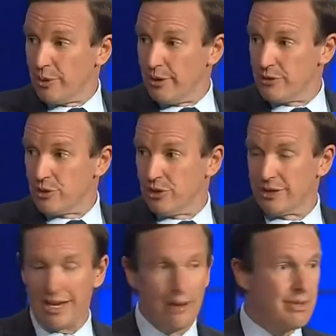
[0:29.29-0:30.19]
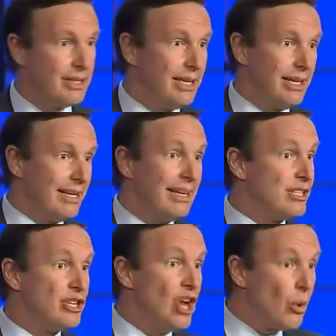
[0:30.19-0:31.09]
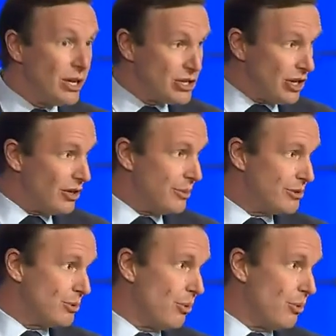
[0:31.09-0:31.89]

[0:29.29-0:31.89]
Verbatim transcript: We have so little time to get to know each other because we're